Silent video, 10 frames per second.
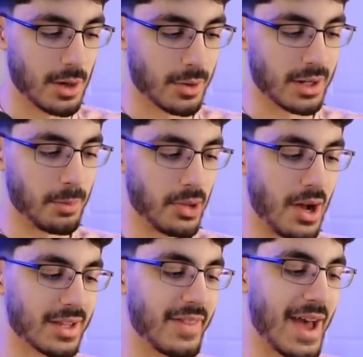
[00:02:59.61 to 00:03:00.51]
We're going to
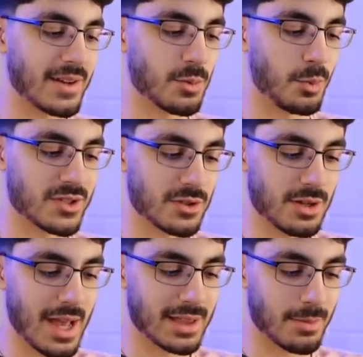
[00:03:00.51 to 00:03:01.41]
block that
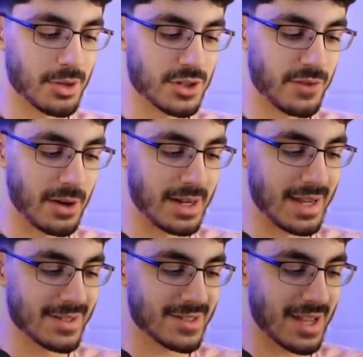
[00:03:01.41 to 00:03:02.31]
Wizard at the bridge. Very
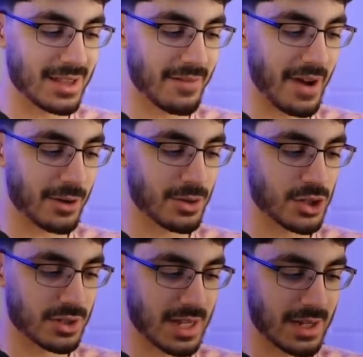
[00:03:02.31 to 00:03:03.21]
nice. And the Valkyrie
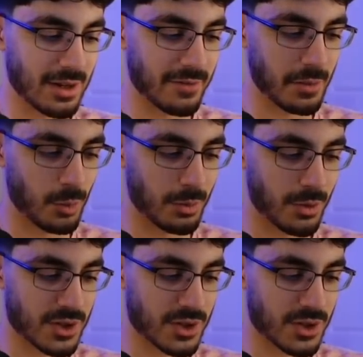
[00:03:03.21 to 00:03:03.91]
should take care of him. One more